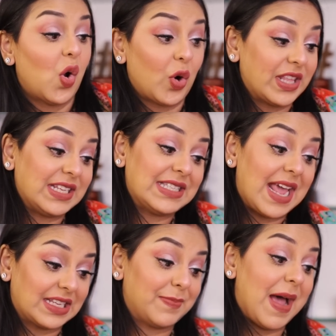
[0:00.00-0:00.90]
Okay, this
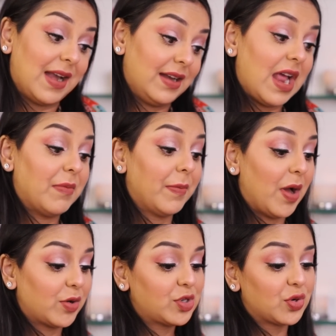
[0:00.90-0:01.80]
next palette I'm
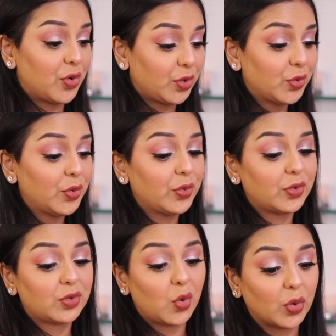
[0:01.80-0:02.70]
about to show you,
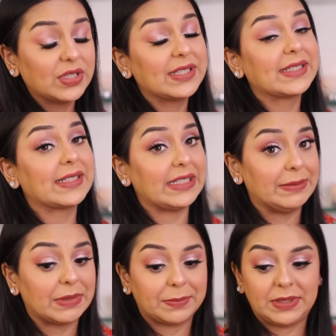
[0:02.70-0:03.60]
don't
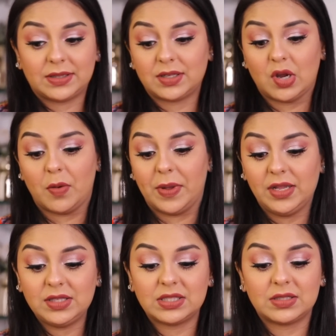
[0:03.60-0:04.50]
scream at me in the
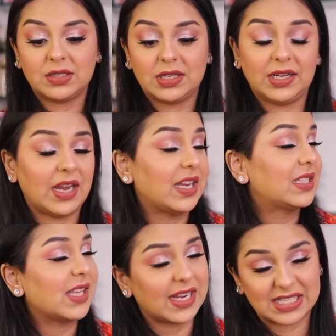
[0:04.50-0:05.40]
comments.
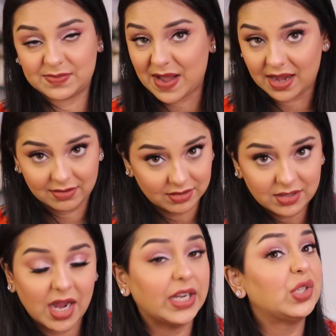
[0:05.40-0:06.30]
It's
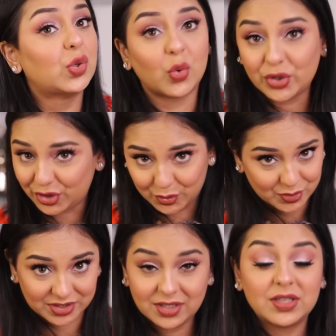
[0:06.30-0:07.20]
expired. I don't
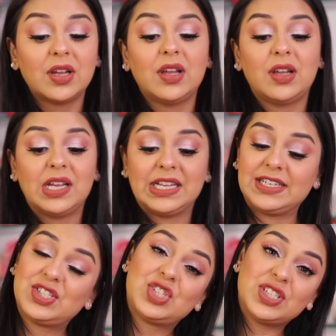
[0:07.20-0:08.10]
use it.
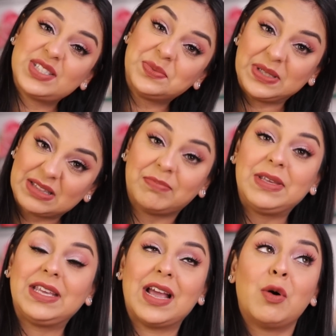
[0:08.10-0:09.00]
It's just with
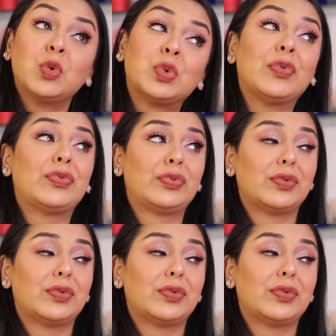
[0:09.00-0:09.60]
me out of,